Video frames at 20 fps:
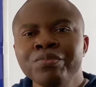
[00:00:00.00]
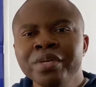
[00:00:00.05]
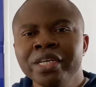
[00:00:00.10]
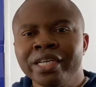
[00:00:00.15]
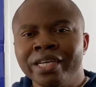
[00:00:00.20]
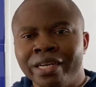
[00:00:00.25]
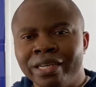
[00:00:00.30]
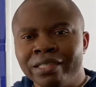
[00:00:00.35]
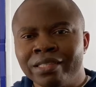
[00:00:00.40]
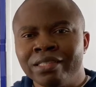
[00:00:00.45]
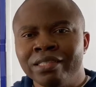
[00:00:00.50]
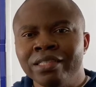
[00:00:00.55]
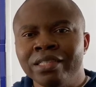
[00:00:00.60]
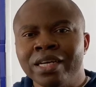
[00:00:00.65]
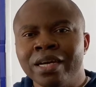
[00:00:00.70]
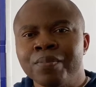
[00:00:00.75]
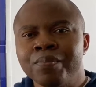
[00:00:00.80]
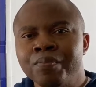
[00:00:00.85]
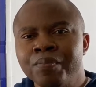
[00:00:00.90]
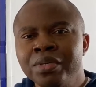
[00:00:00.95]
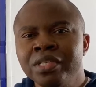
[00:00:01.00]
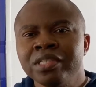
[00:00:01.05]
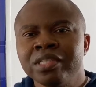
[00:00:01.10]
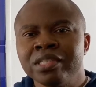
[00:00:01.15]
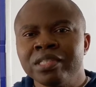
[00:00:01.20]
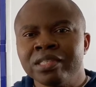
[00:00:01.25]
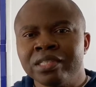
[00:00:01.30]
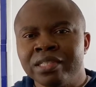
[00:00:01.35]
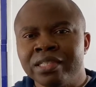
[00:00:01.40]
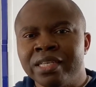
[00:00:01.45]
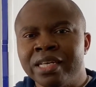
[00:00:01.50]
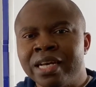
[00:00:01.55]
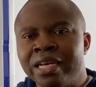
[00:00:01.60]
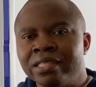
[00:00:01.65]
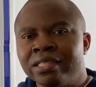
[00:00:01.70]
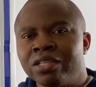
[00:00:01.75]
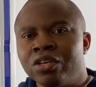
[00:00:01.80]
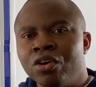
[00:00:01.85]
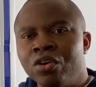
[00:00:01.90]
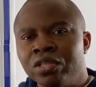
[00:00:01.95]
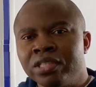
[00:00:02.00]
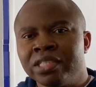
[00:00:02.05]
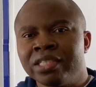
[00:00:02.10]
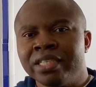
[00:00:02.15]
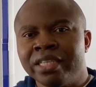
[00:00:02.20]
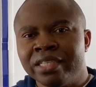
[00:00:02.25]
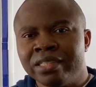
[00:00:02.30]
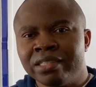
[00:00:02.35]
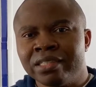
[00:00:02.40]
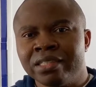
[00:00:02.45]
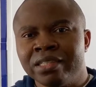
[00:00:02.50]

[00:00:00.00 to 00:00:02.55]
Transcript: acid and PCC as oxidants.